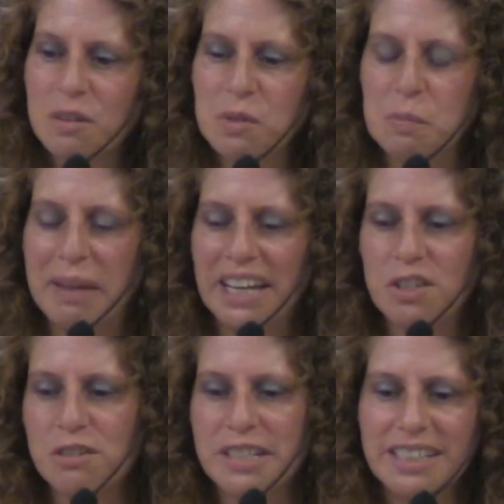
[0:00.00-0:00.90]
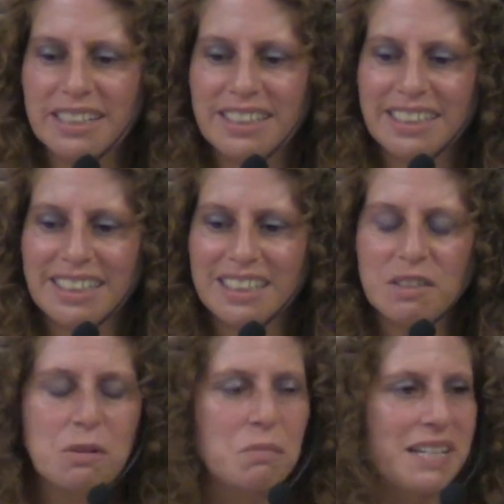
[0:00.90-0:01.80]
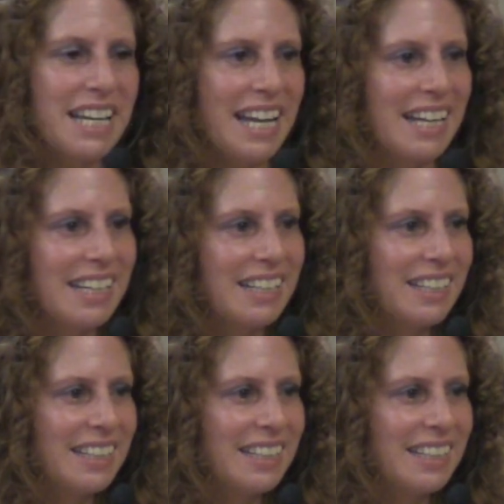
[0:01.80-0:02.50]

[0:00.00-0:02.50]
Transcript: was bantering with my dad.